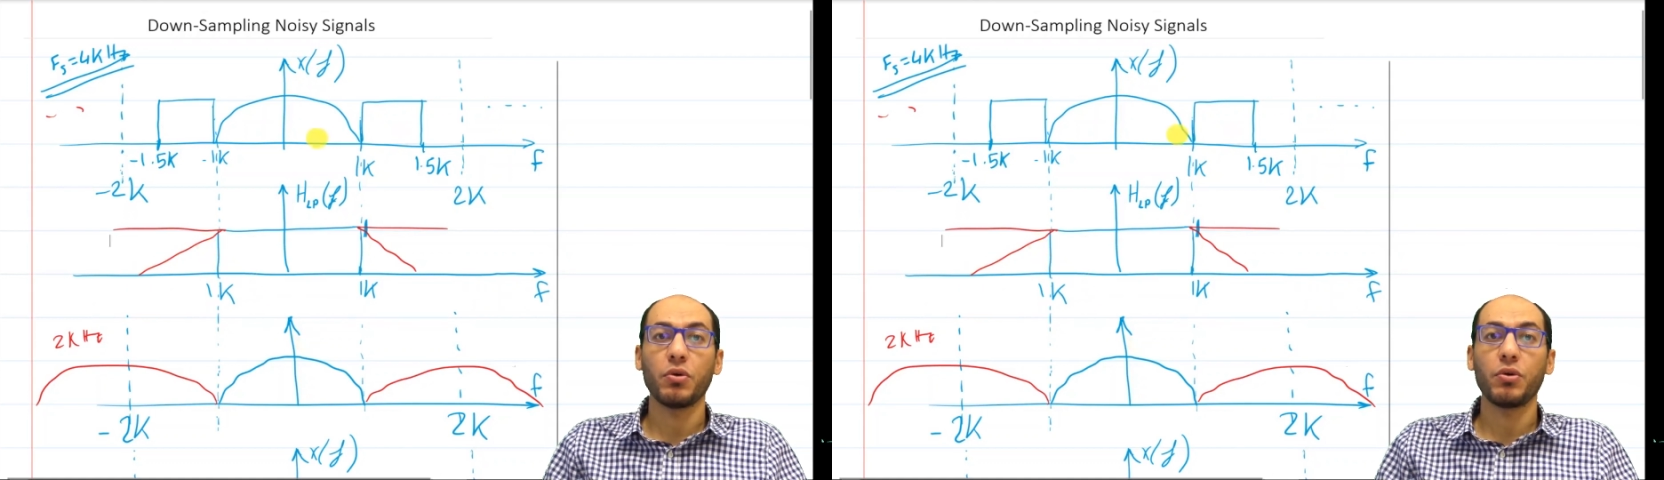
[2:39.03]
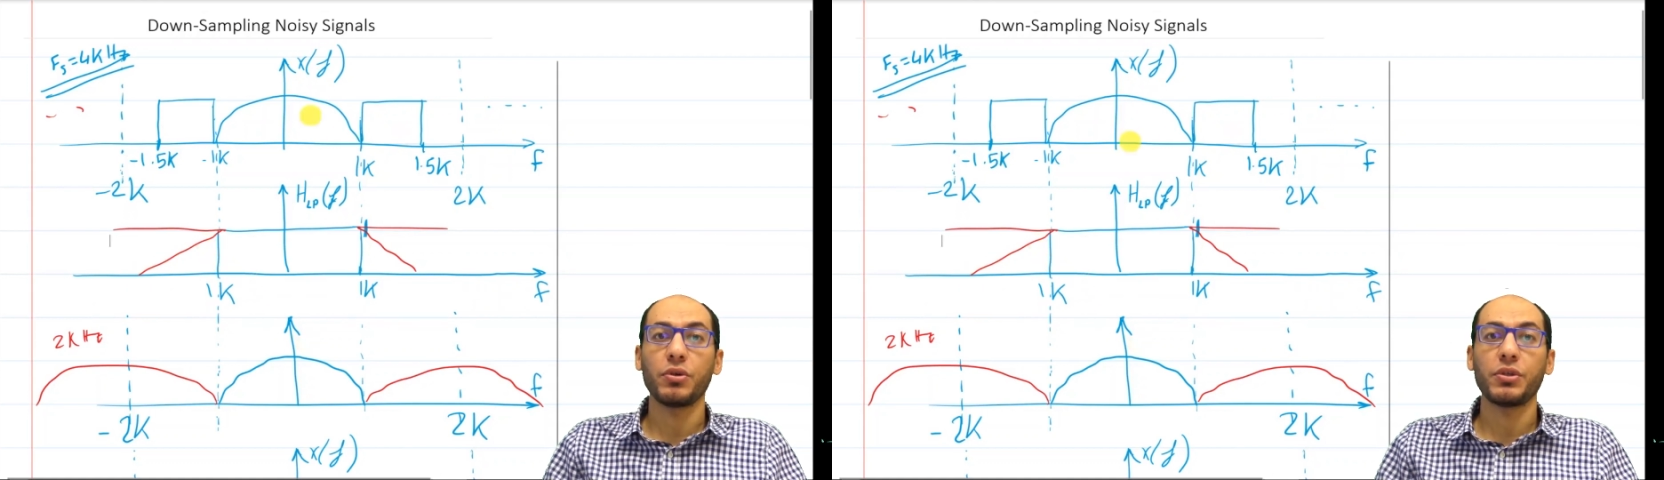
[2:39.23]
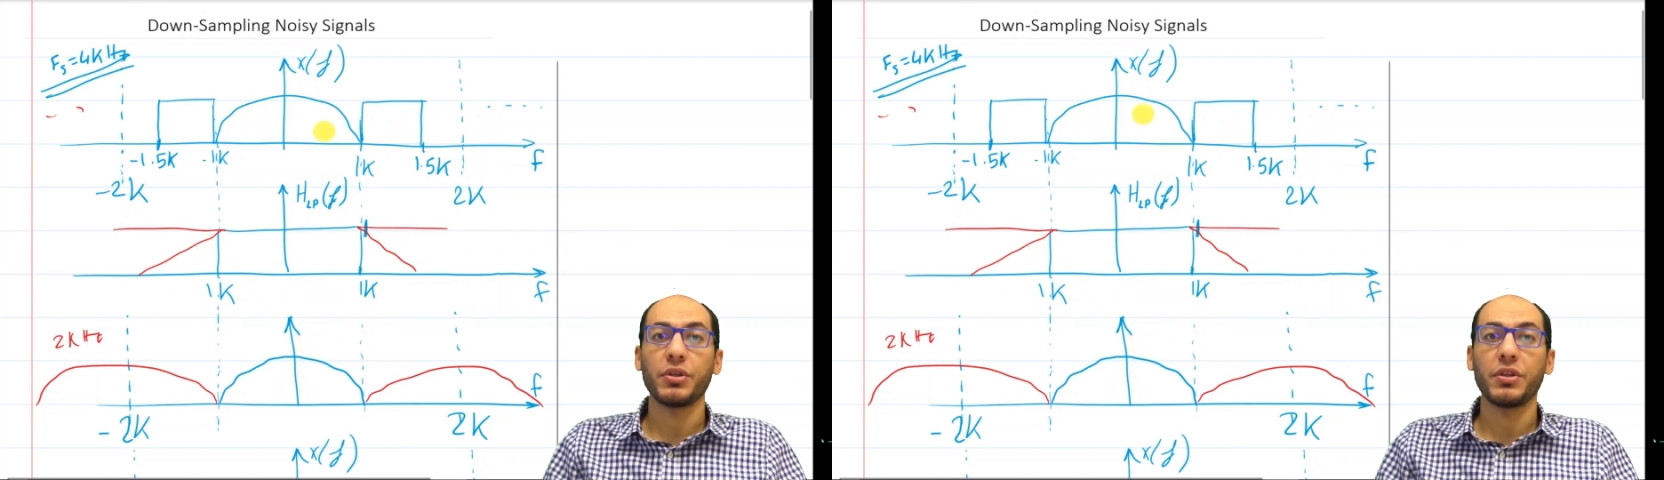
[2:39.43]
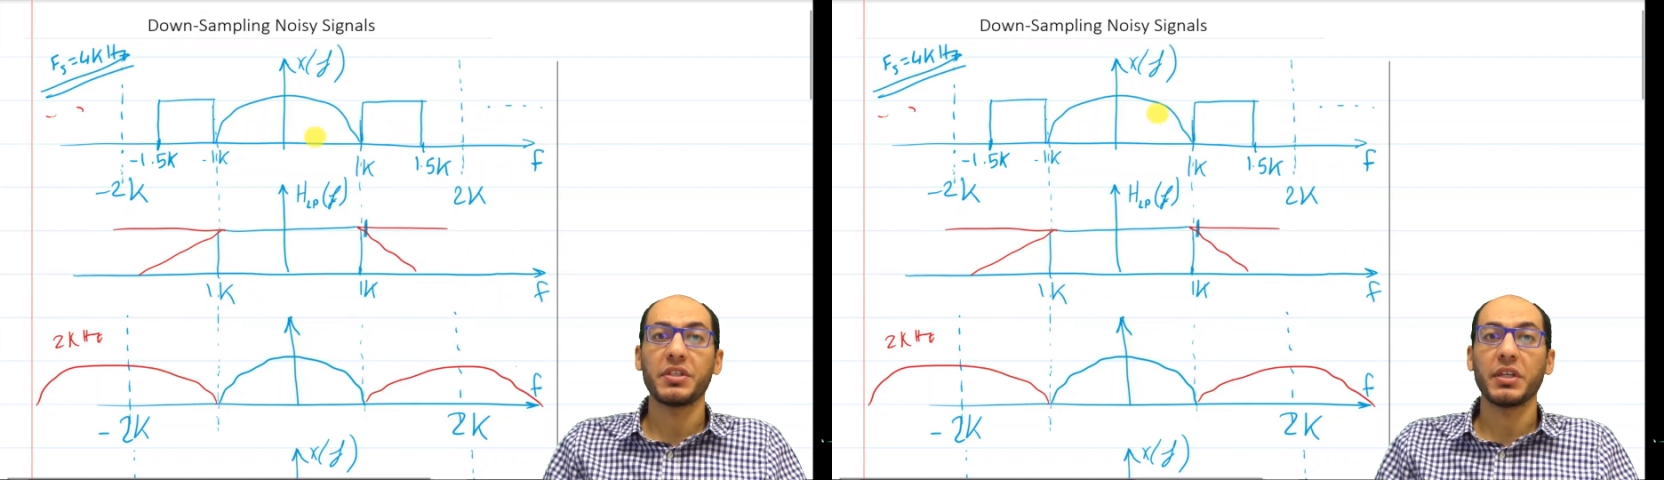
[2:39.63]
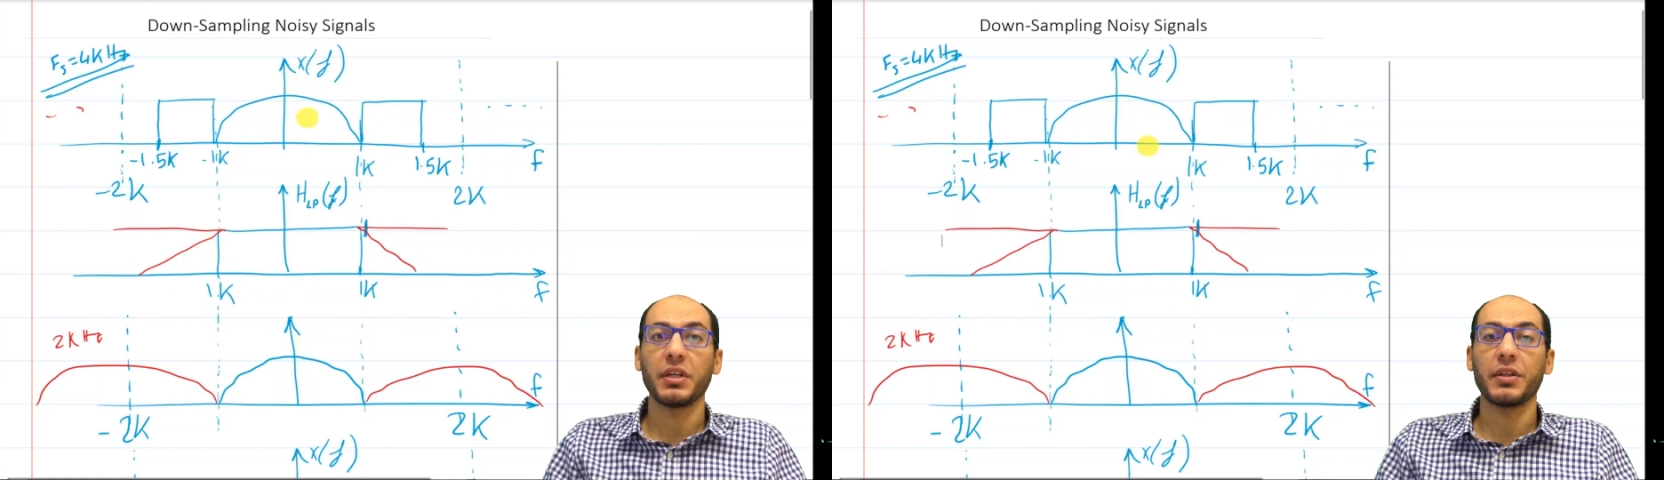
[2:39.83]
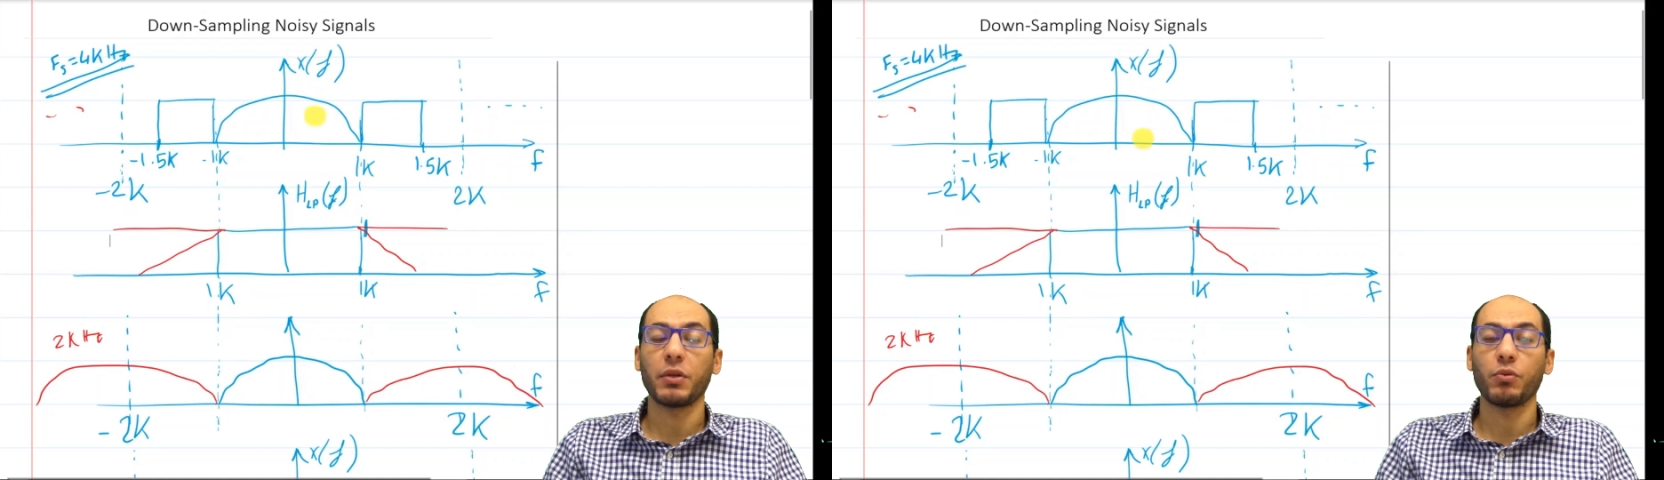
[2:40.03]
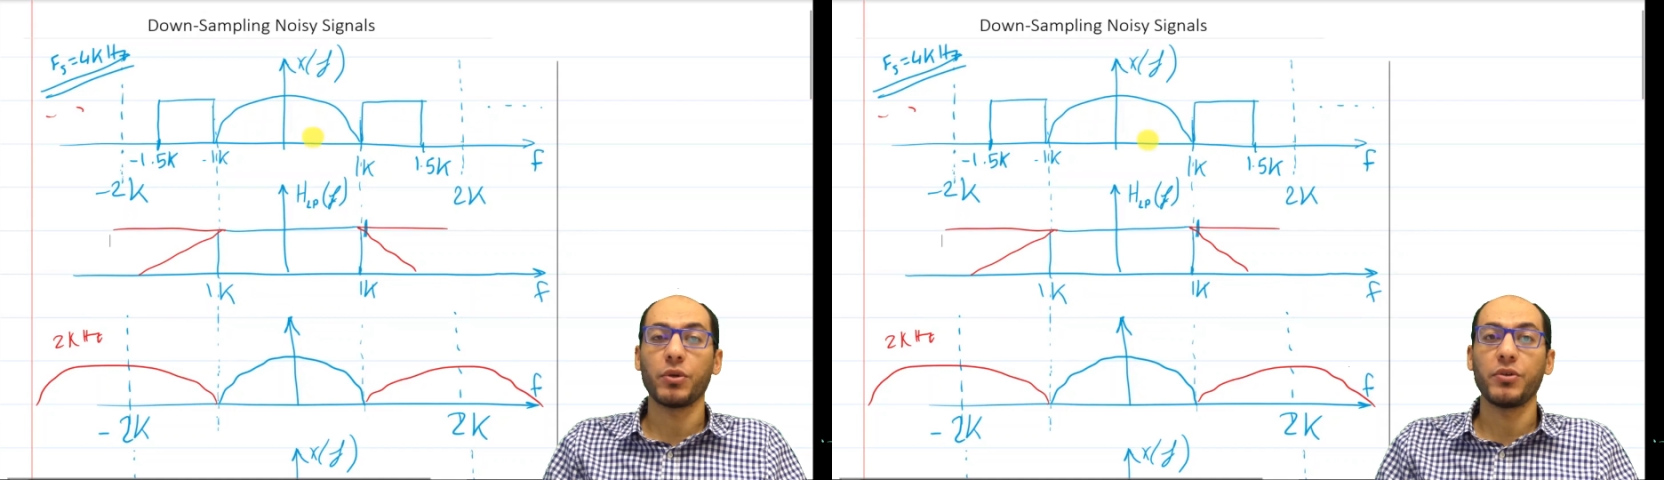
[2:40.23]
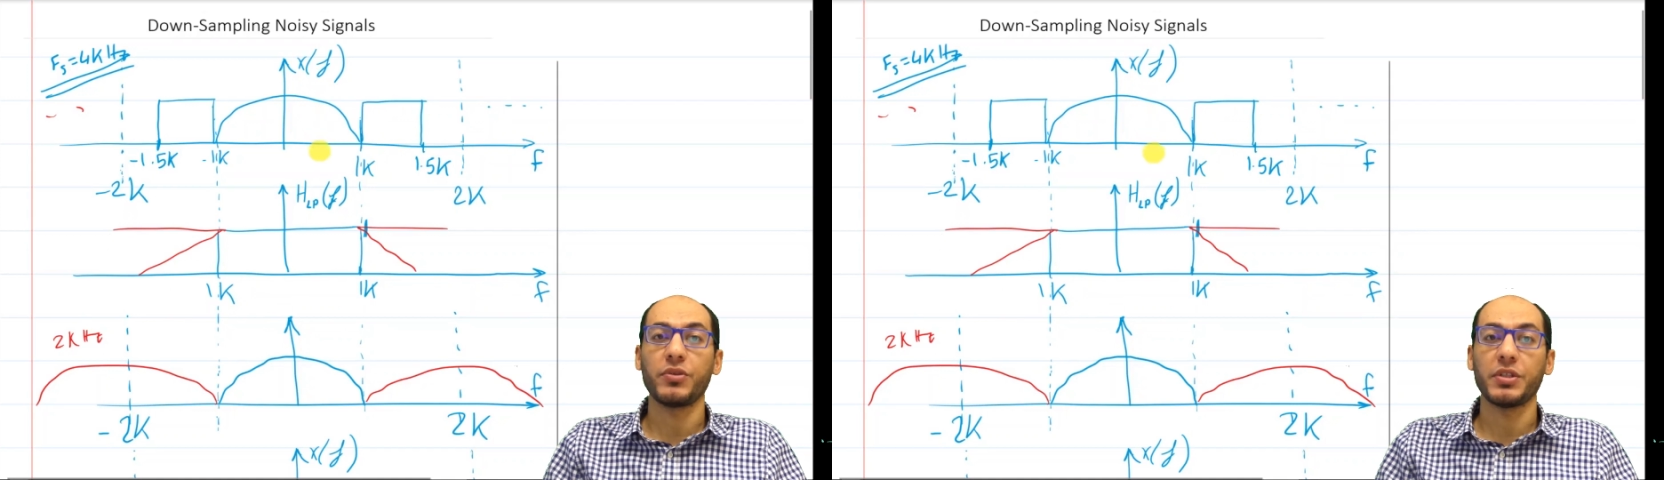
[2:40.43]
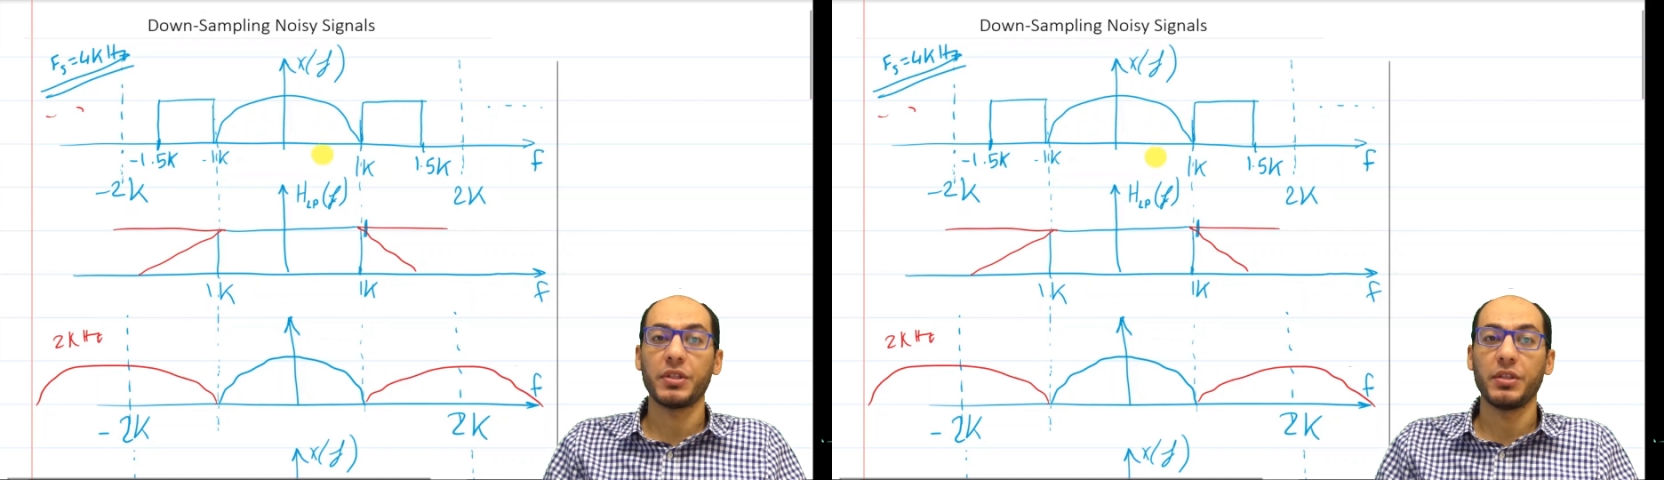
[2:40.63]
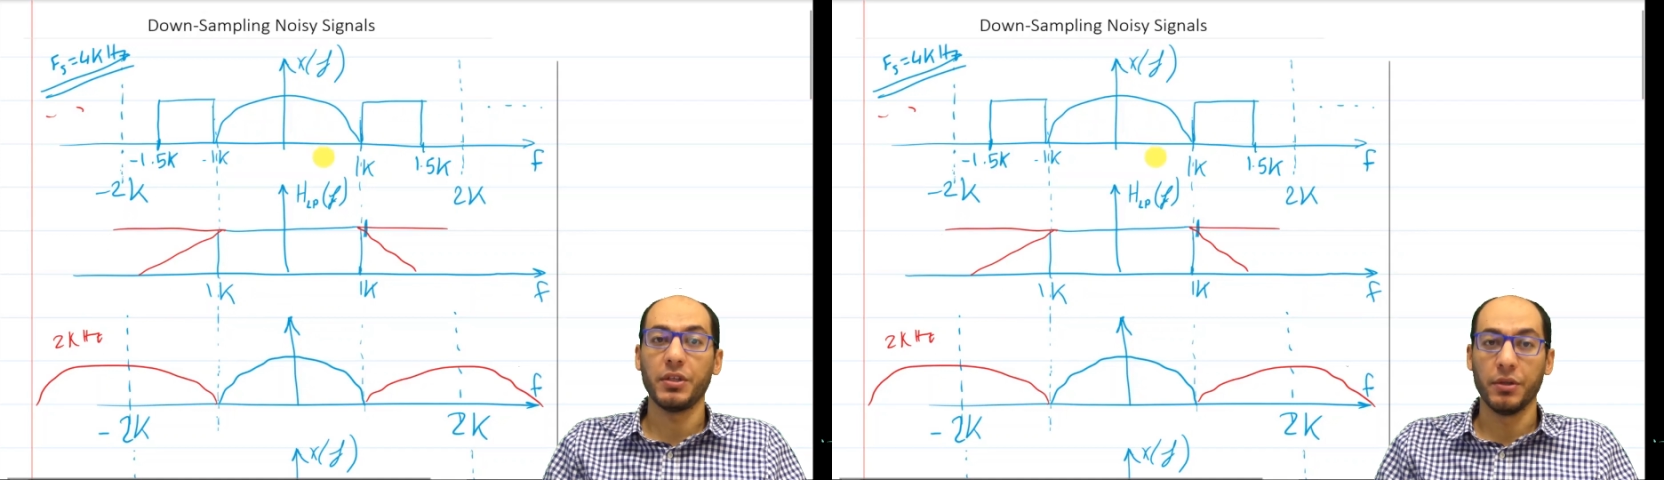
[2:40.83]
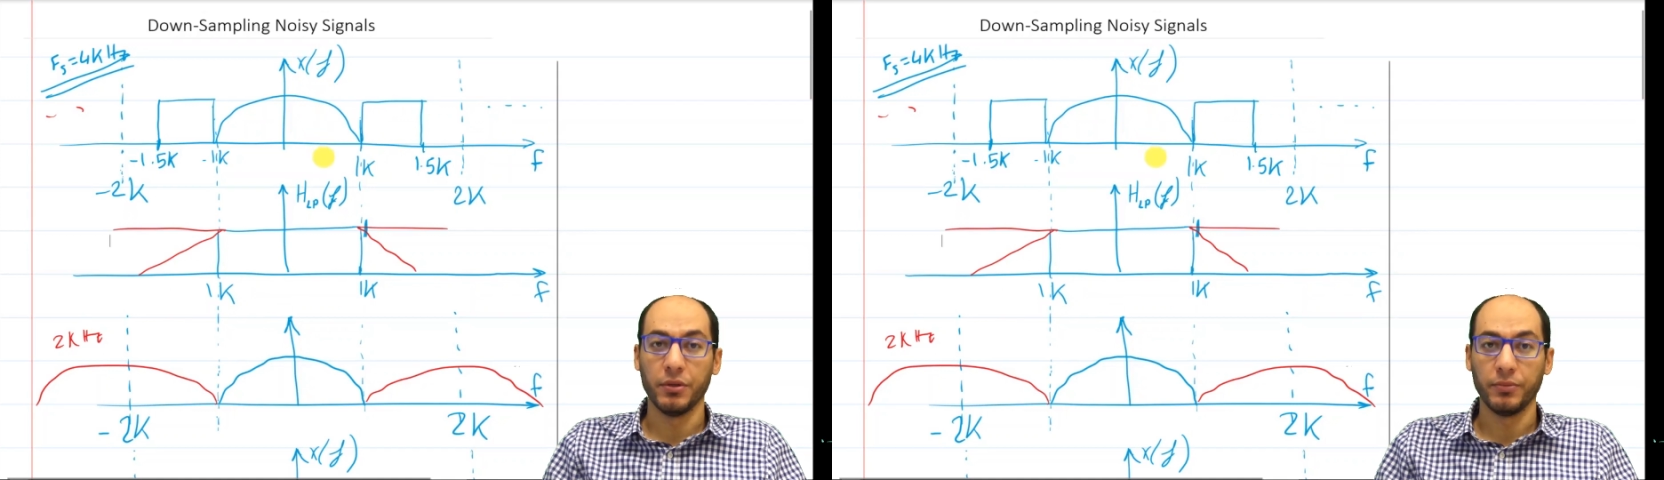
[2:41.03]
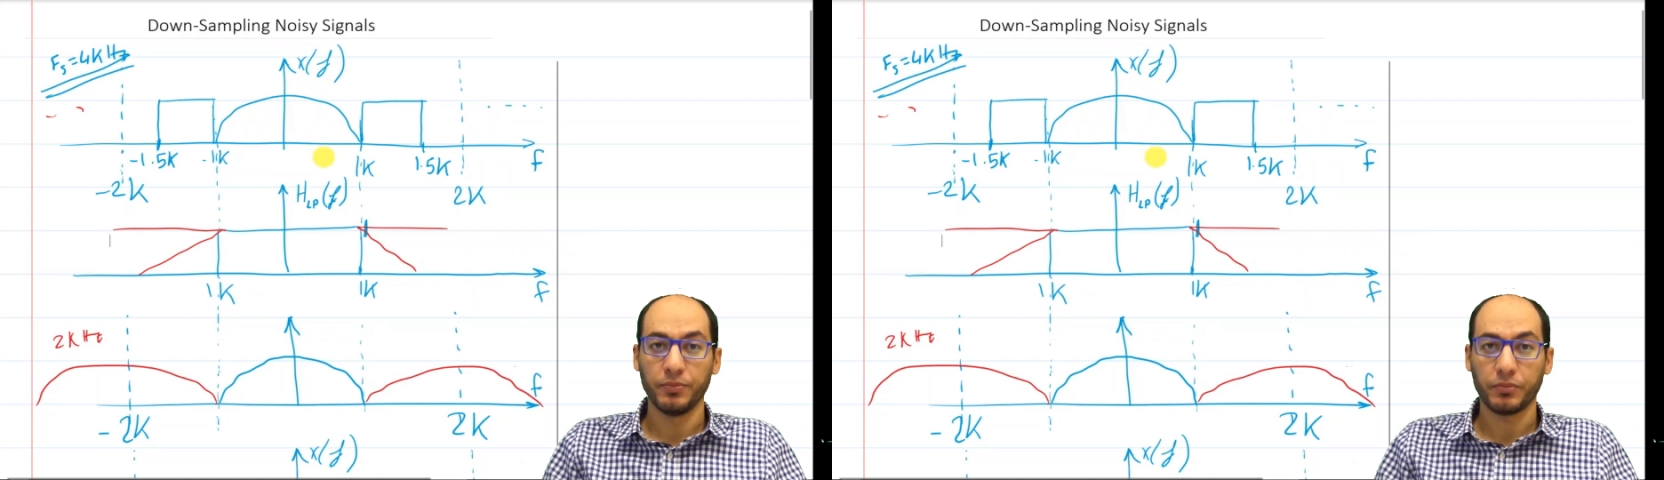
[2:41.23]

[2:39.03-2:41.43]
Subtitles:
or the signal that we're interested in.